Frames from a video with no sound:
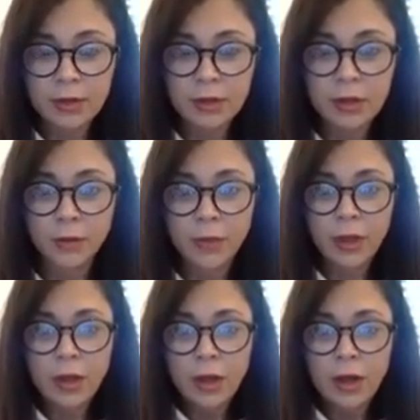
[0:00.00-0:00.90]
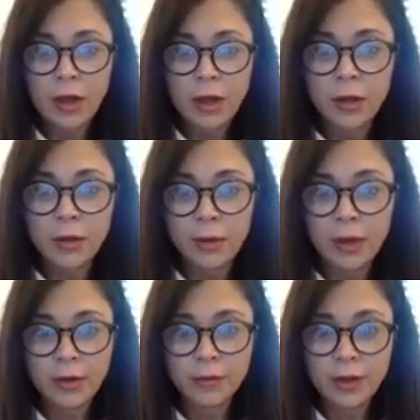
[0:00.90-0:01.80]
So a
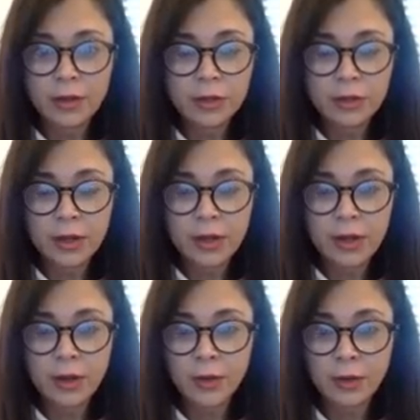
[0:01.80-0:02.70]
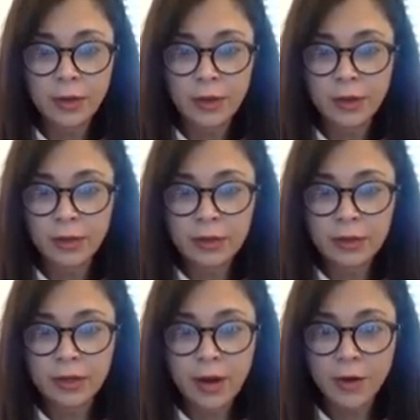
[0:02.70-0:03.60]
lot of lectures taken out, at
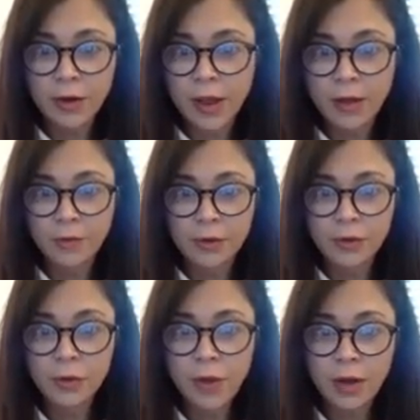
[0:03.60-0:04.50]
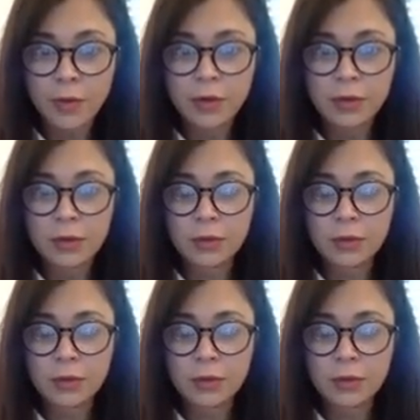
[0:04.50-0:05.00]
least an hour and a half or 2 hours.